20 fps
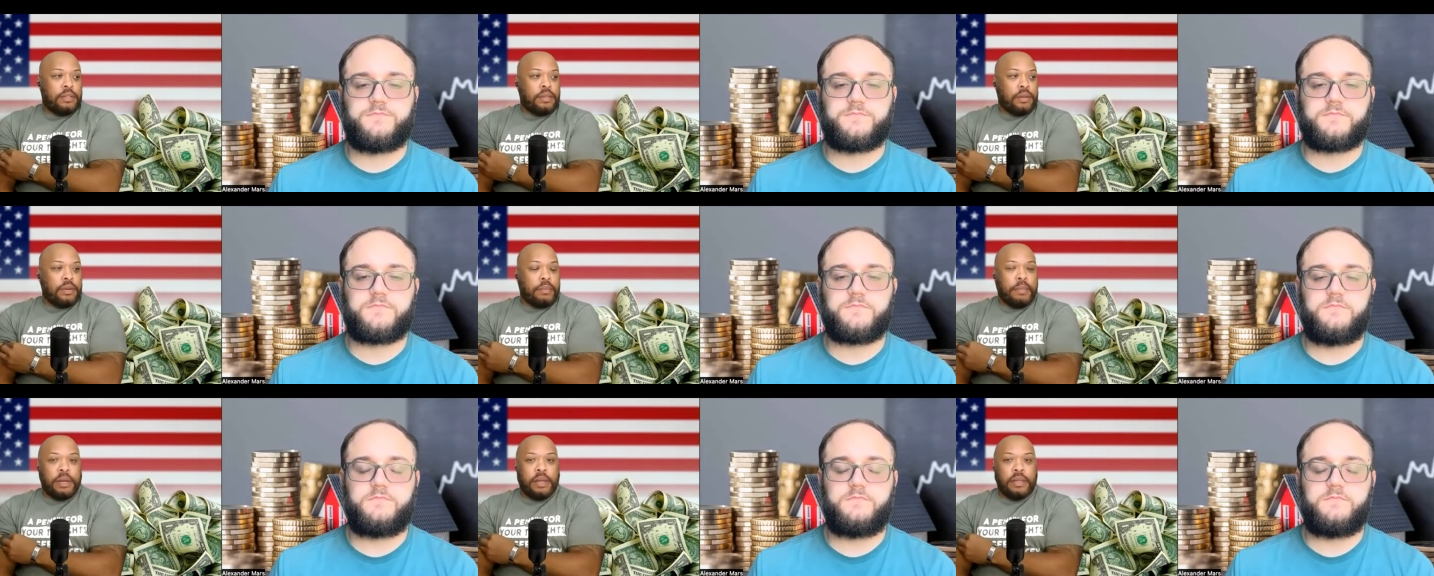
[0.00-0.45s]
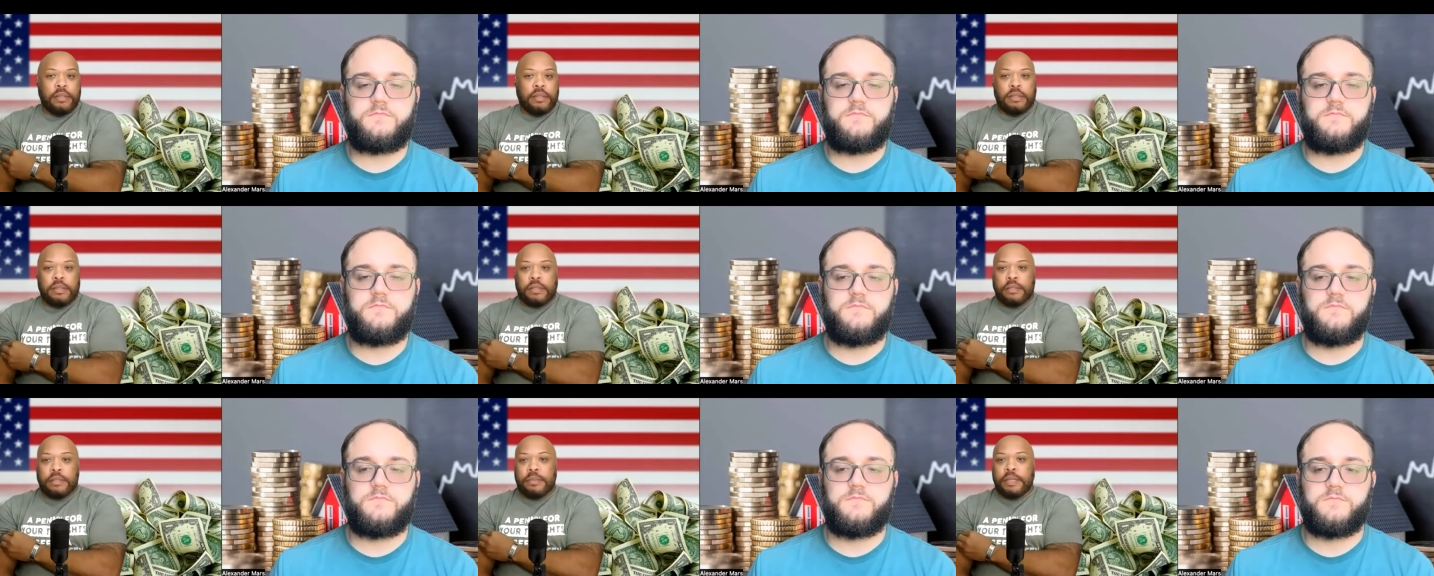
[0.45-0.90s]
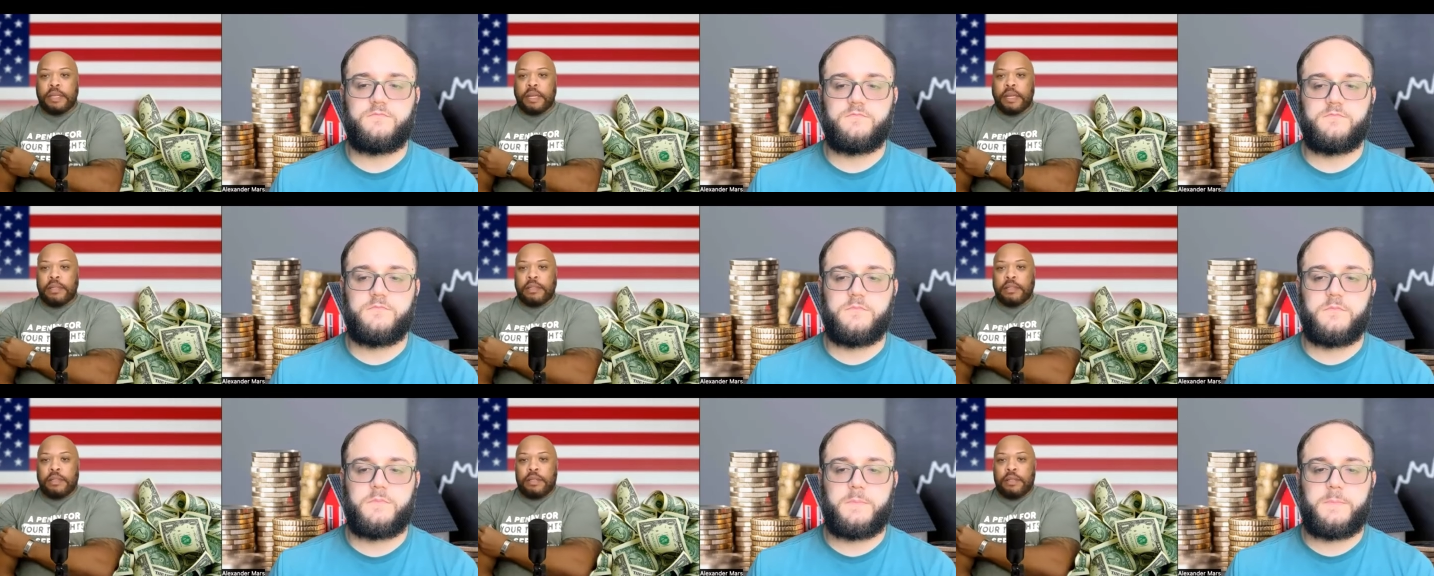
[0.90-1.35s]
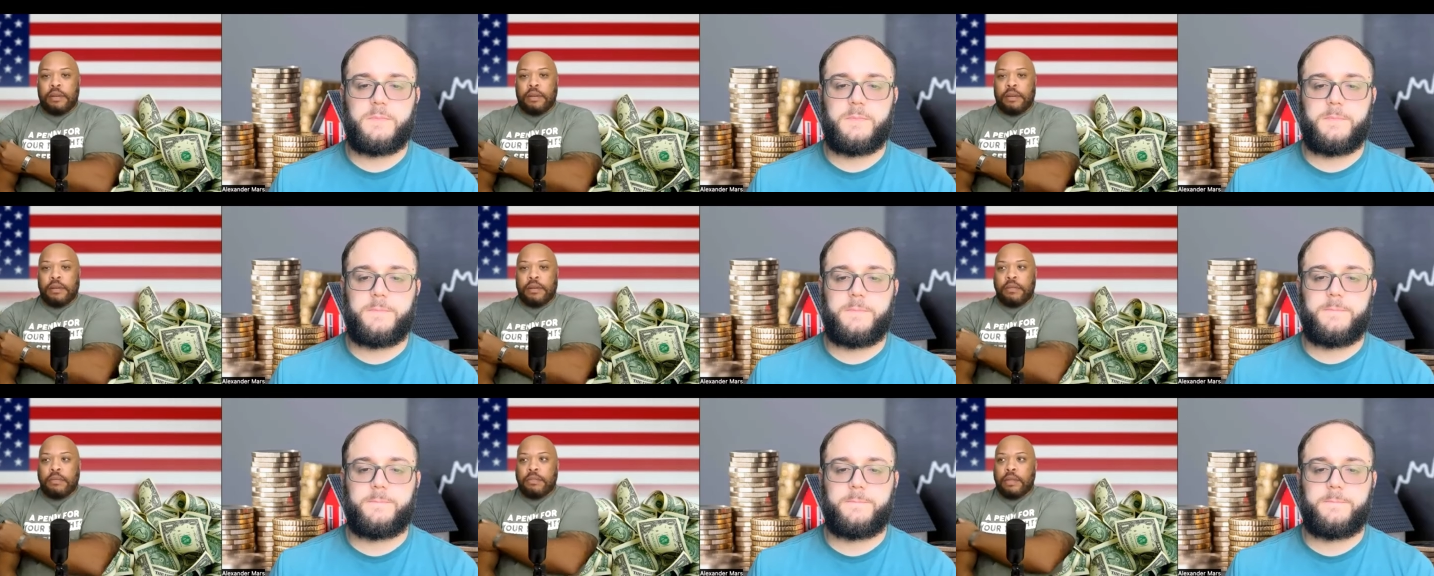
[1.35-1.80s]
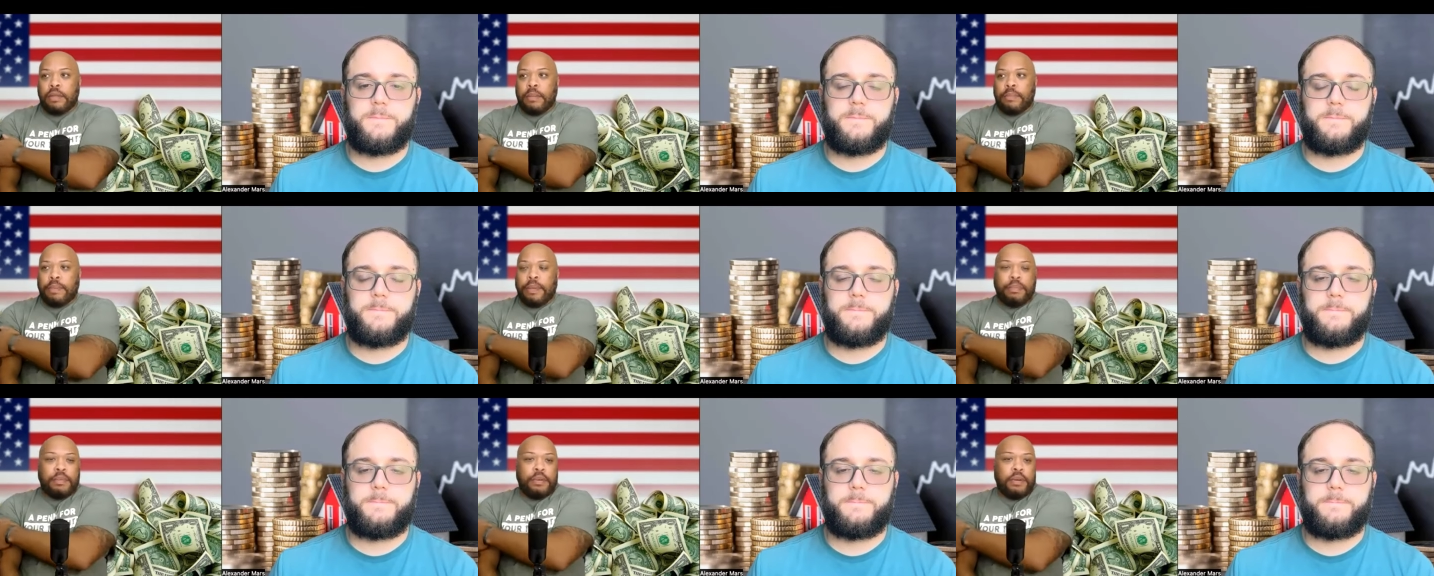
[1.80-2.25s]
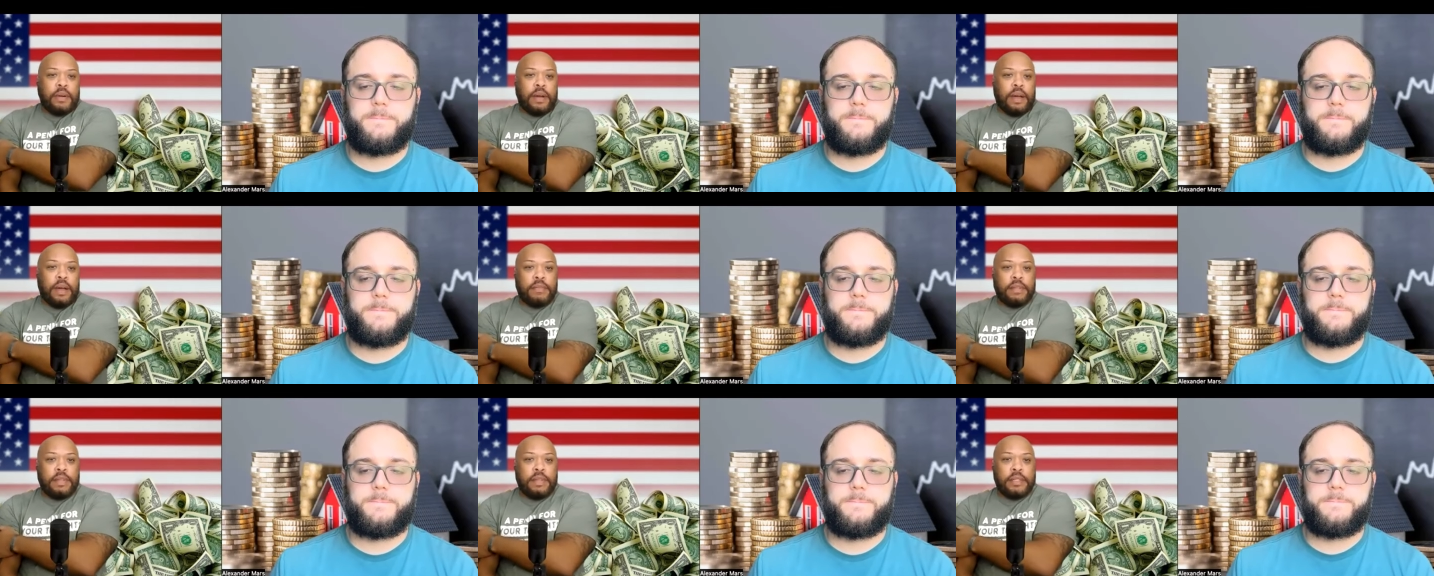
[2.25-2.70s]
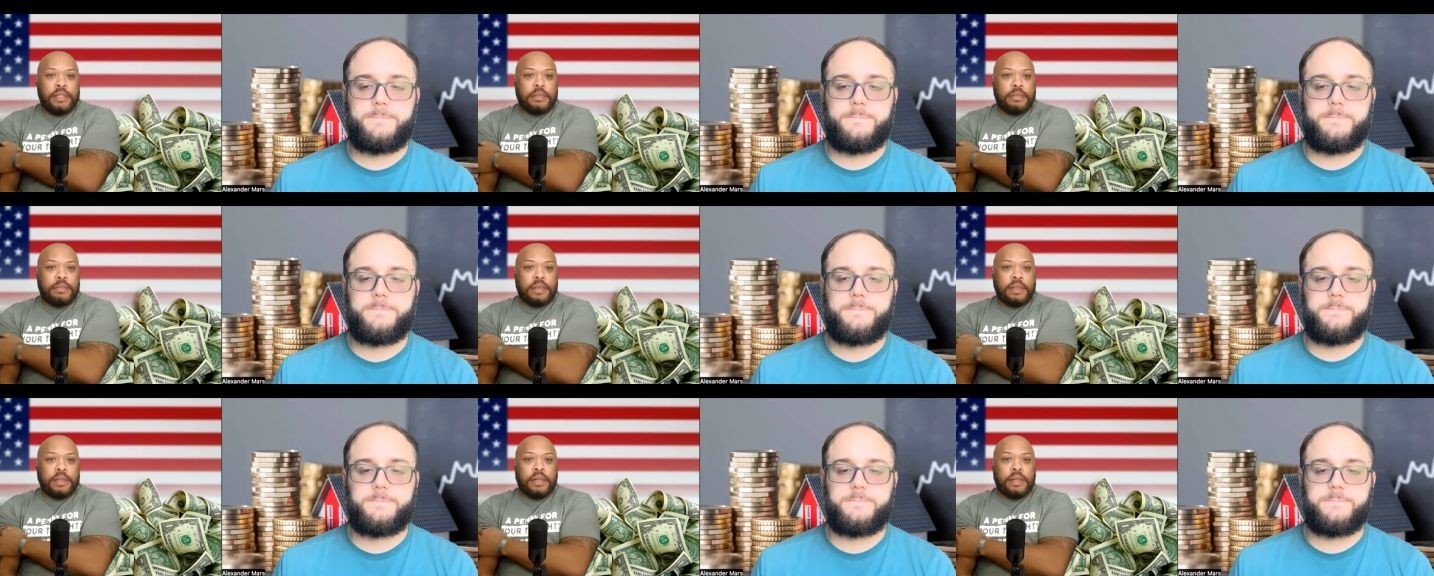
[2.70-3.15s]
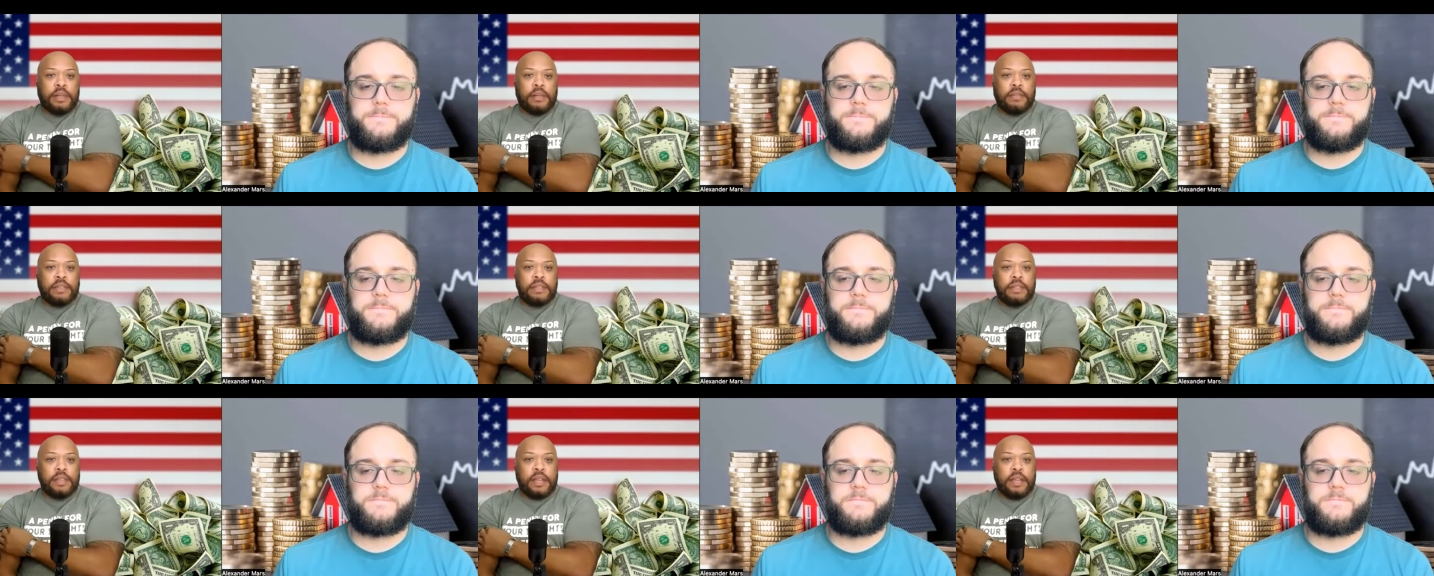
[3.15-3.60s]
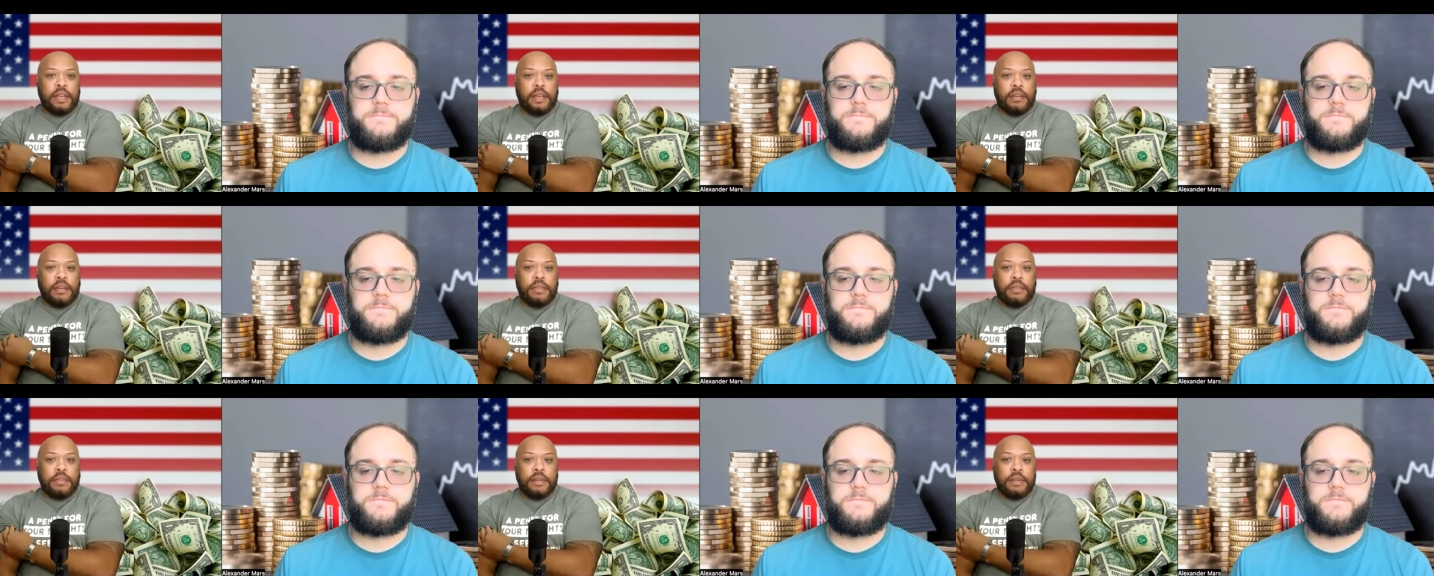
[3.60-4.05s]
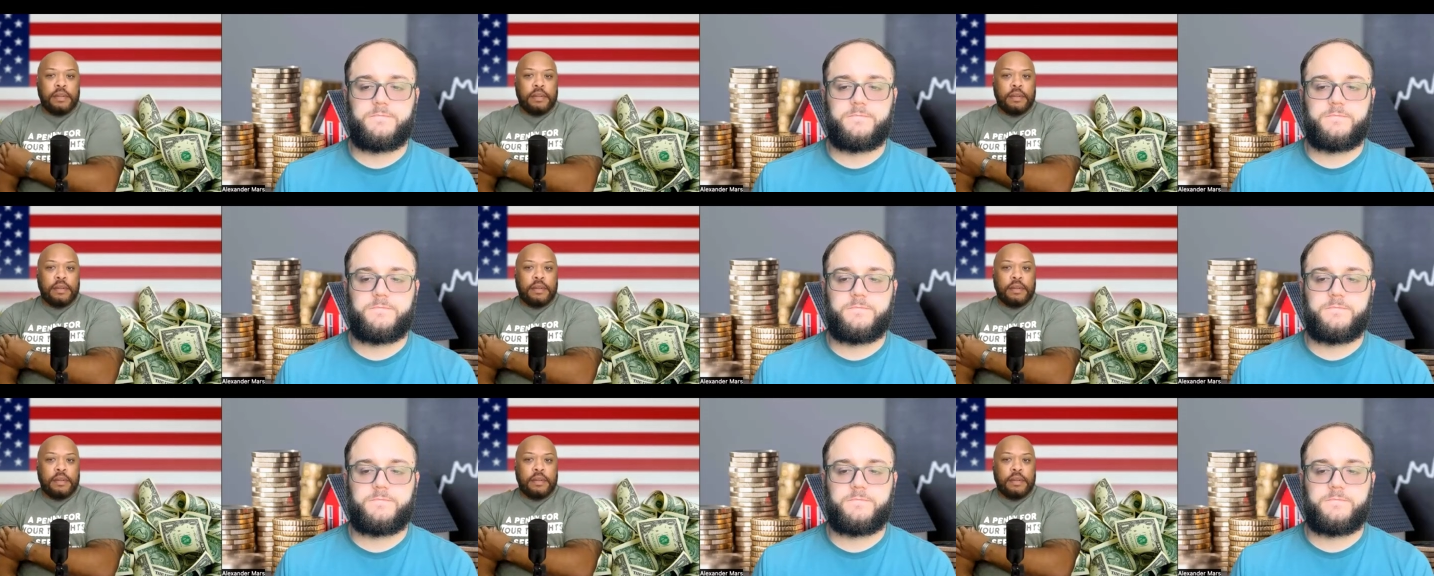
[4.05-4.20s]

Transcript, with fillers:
Speaker 1: so much is because he knows that people don't have the discipline enough to save.